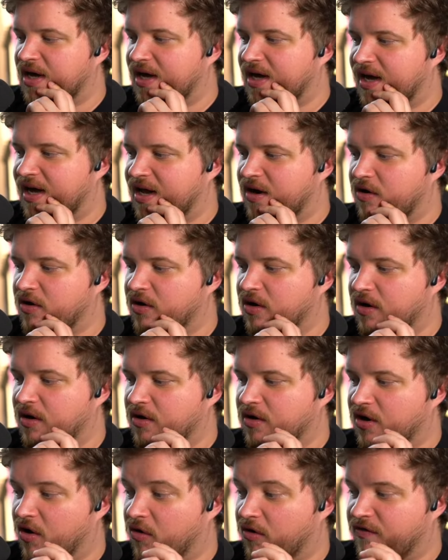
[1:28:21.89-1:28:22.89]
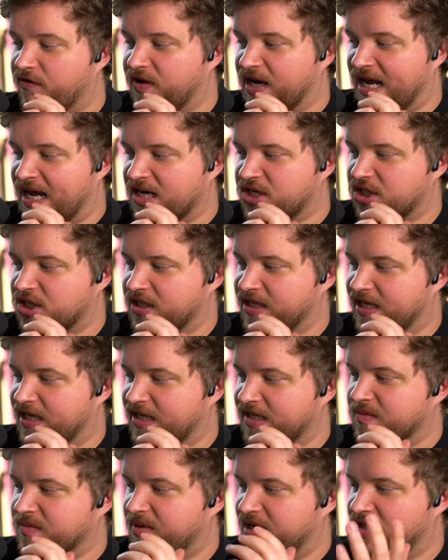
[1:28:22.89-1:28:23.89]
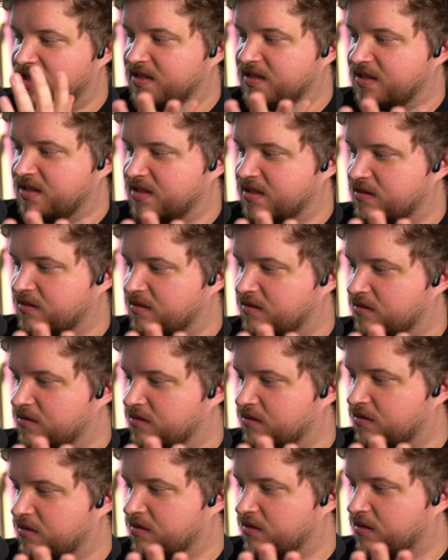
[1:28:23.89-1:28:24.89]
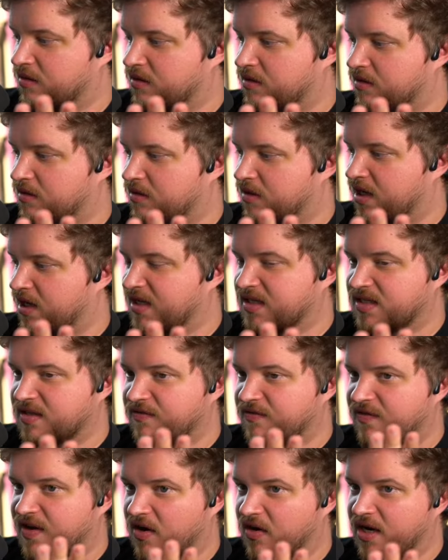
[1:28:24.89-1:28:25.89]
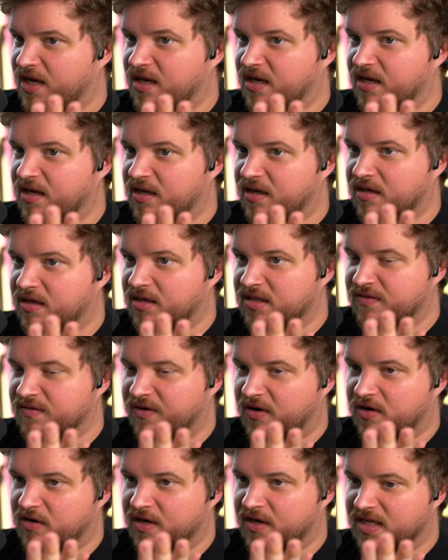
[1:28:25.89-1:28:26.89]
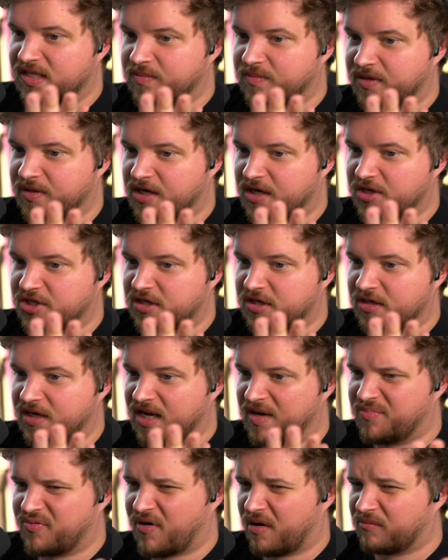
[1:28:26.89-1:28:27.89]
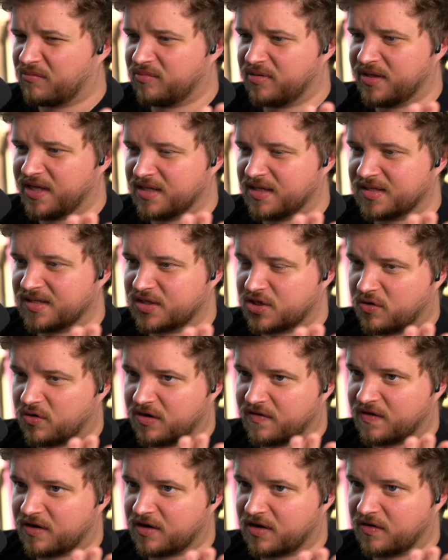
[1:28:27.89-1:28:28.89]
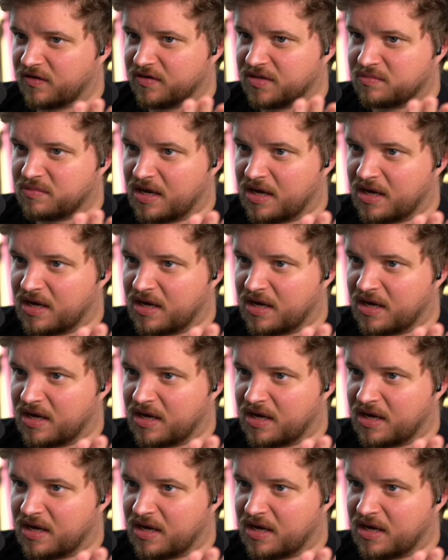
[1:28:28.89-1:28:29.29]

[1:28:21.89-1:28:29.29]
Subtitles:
I don't know if it actually is, but it's a very good explanation. It probably is short for charisma.